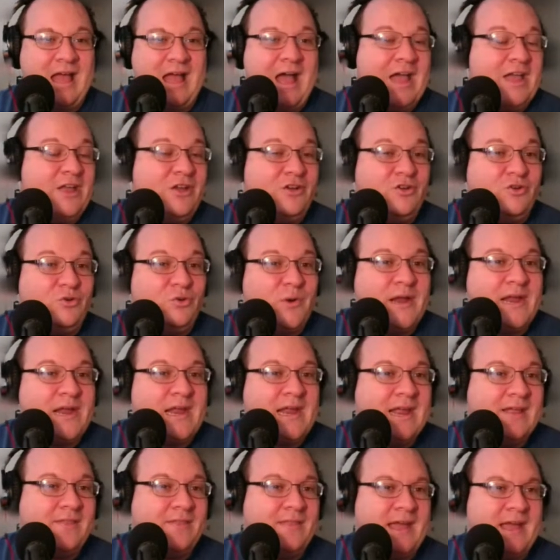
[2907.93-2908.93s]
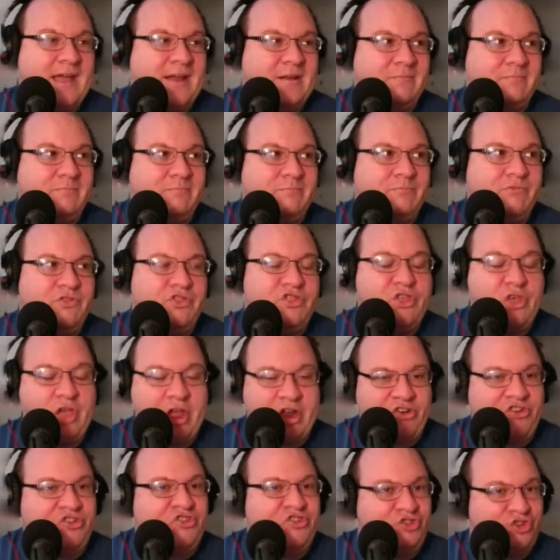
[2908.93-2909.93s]
I agree in that
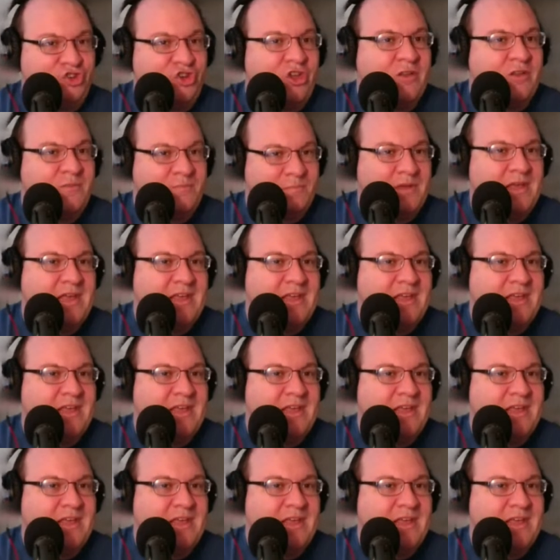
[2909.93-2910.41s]
there should